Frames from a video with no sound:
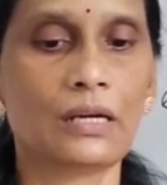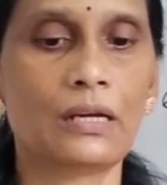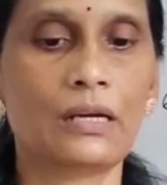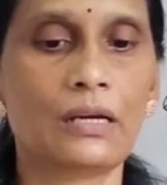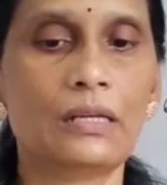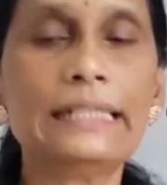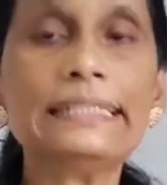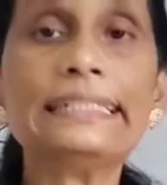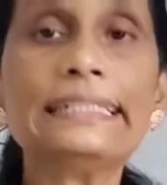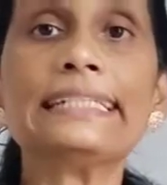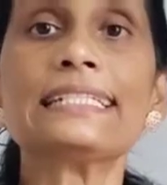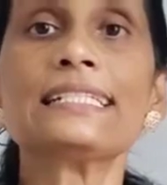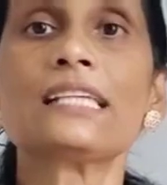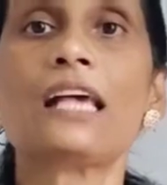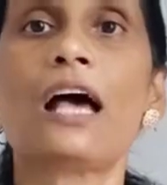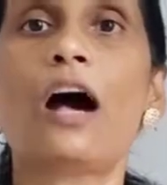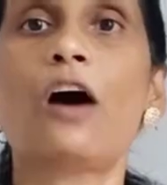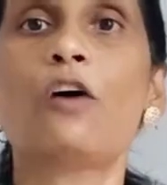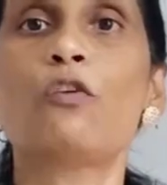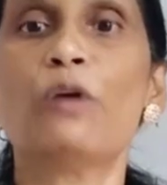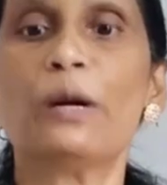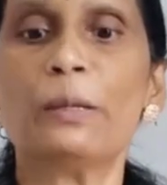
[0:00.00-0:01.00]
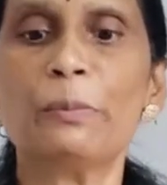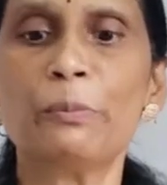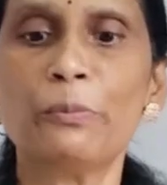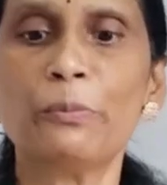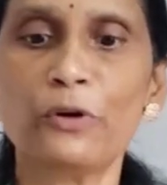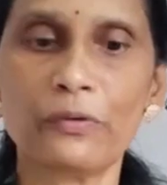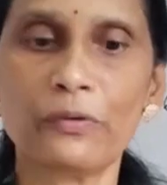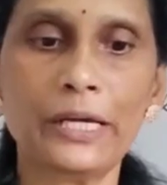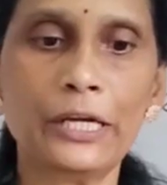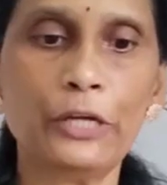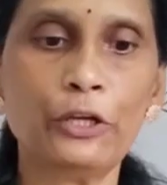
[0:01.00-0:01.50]
Let us have one
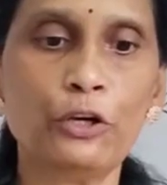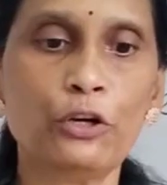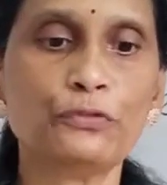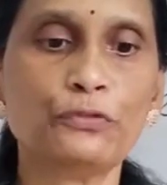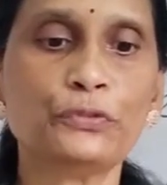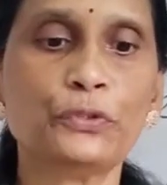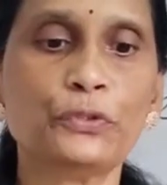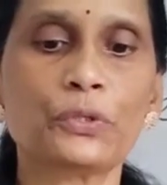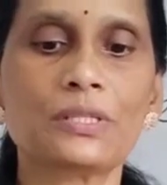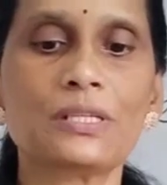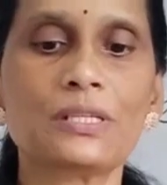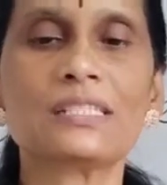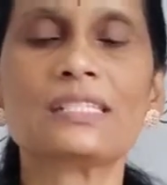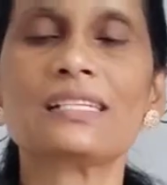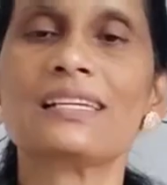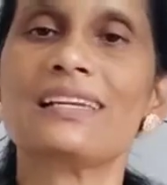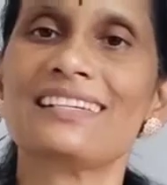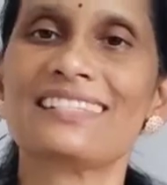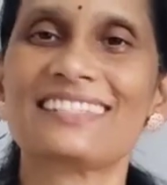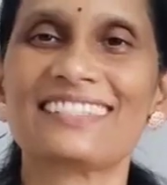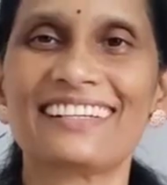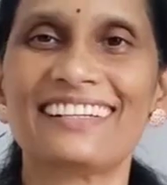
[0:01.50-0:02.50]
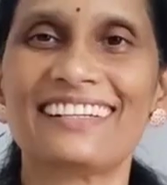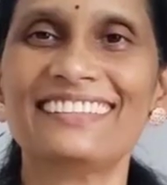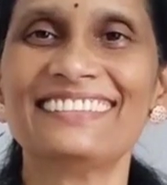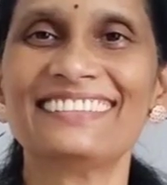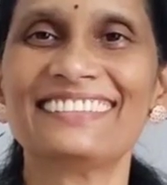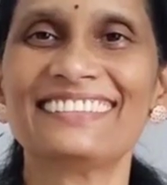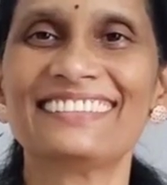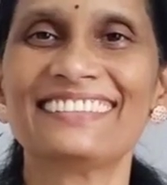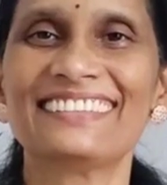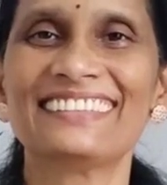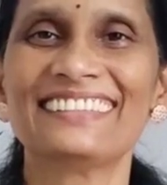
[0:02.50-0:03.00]
more video for this lesson.
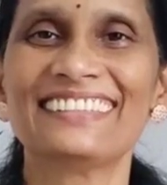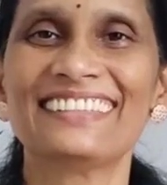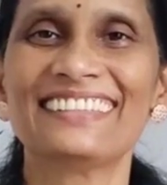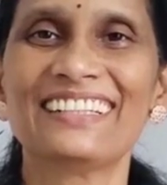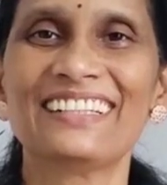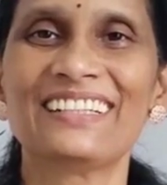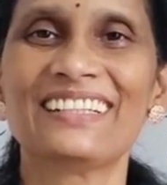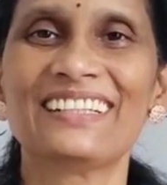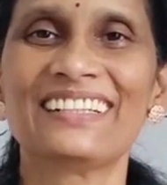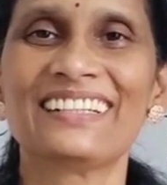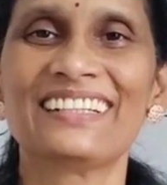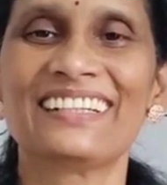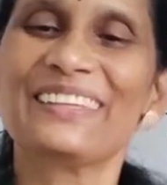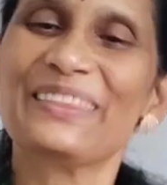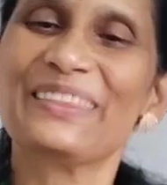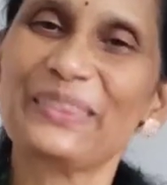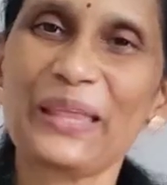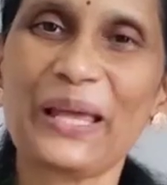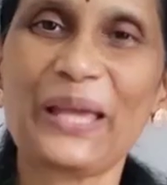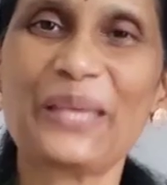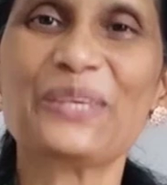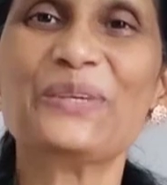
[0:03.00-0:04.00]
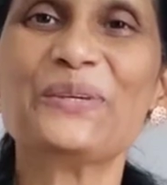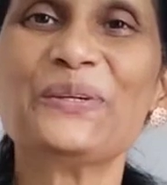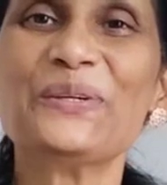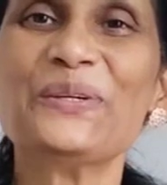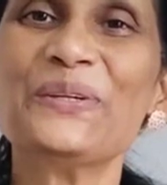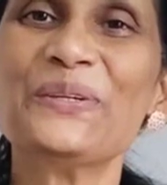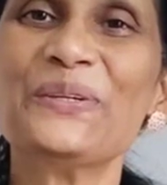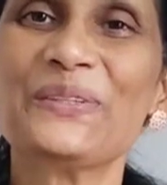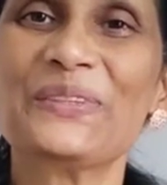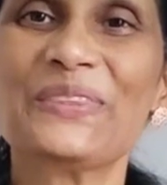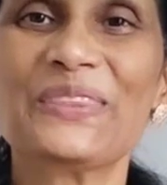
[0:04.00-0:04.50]
Thank you
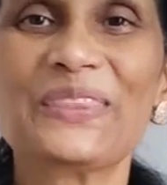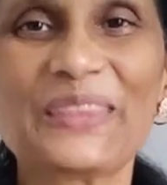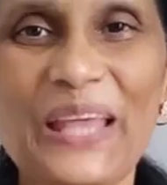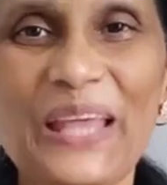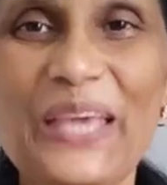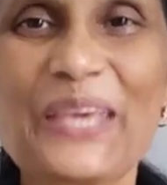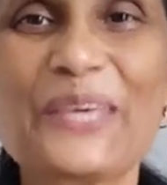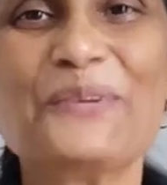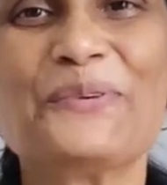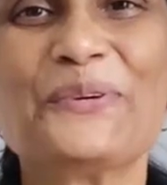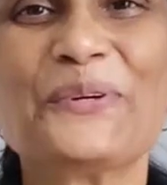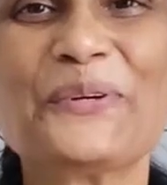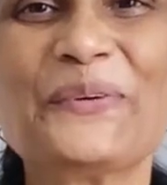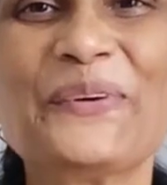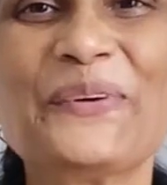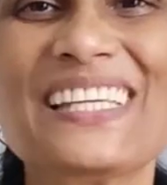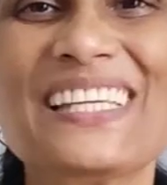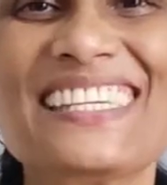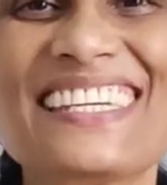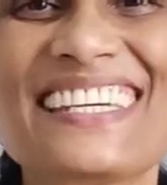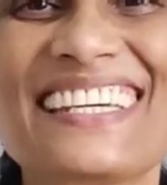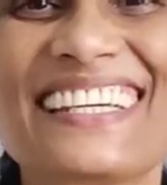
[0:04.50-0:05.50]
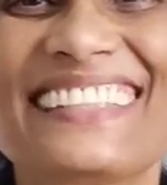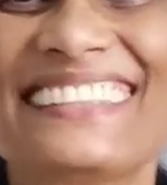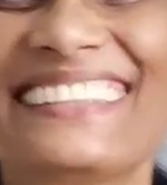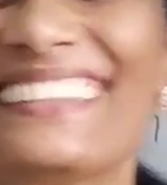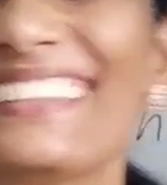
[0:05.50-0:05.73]
for watching.